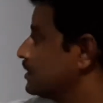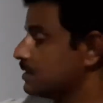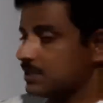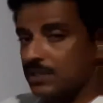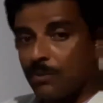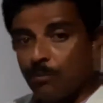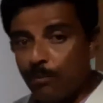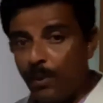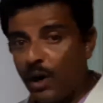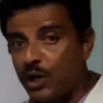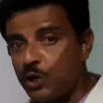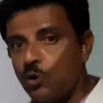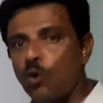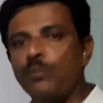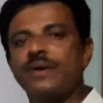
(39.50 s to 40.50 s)
some
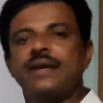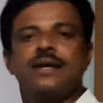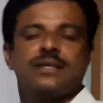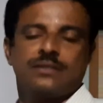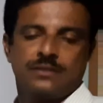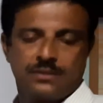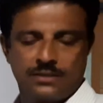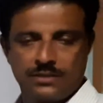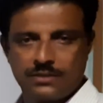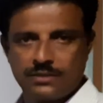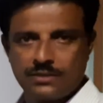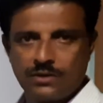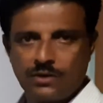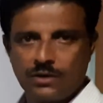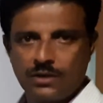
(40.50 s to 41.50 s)
polynomials.
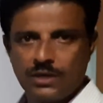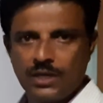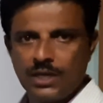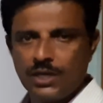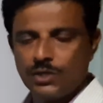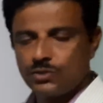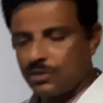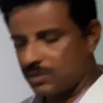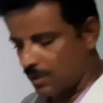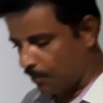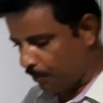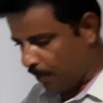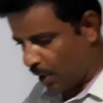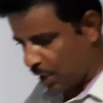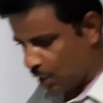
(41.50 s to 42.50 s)
So some
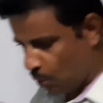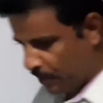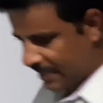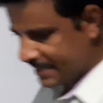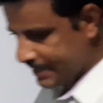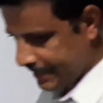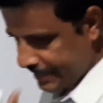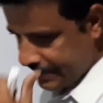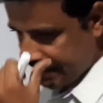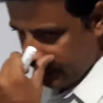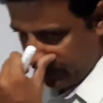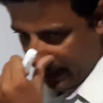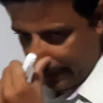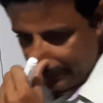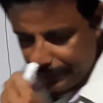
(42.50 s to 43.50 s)
polynomials it is
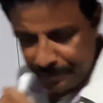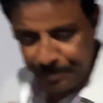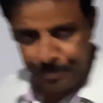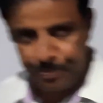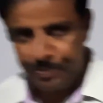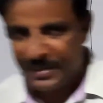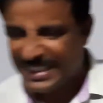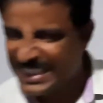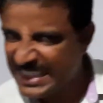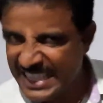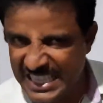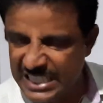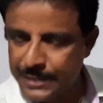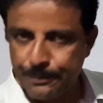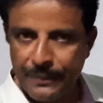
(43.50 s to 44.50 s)
given.
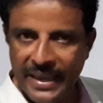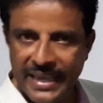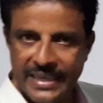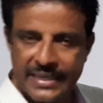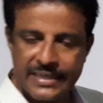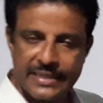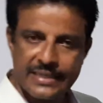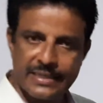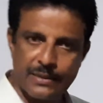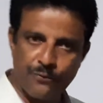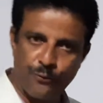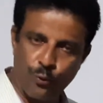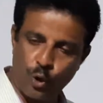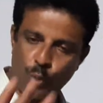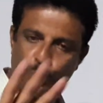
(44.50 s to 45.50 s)
This main
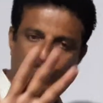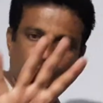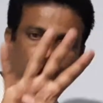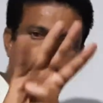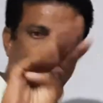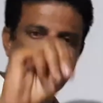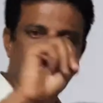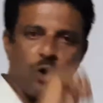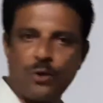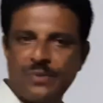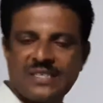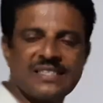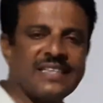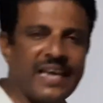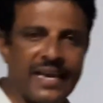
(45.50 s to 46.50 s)
four problem
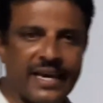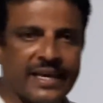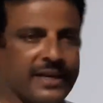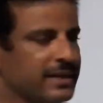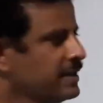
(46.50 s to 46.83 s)
is there.